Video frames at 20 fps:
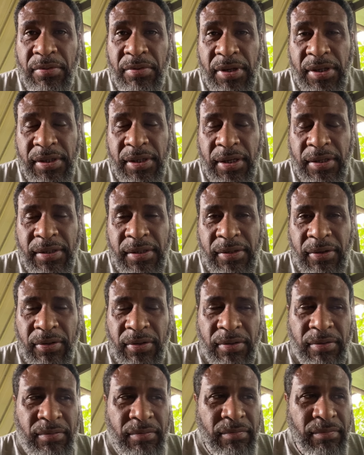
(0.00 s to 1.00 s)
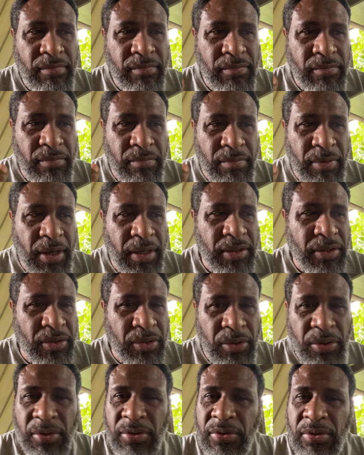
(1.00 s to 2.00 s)
research on what
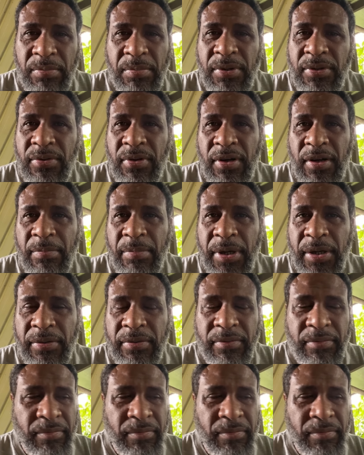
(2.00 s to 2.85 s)
YouTube is all about.